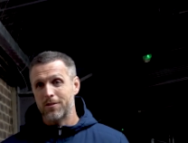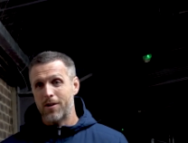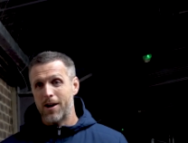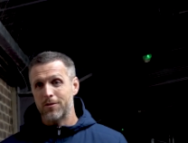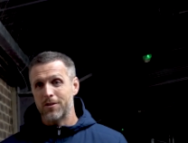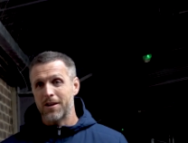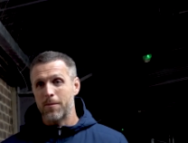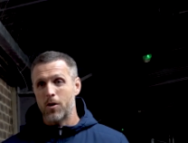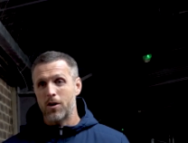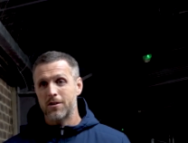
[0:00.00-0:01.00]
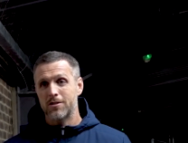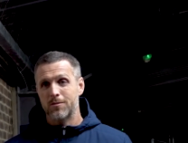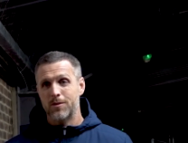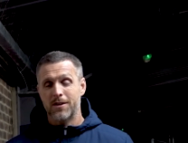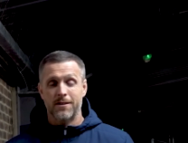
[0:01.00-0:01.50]
the crowd who can get behind us,
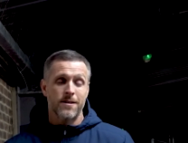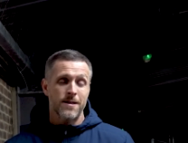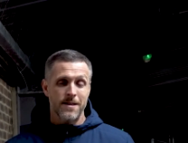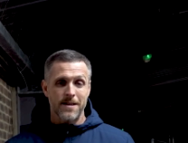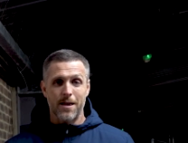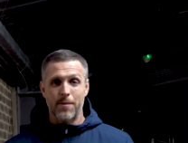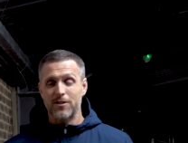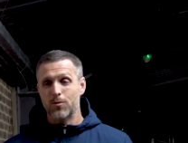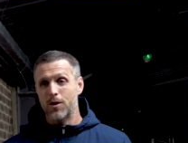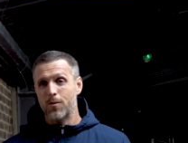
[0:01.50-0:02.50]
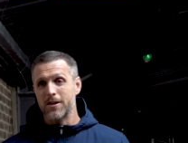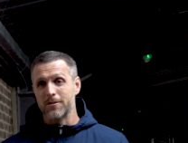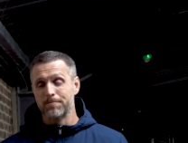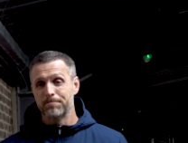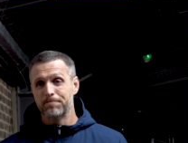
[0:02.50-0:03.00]
and we can get back to winning ways.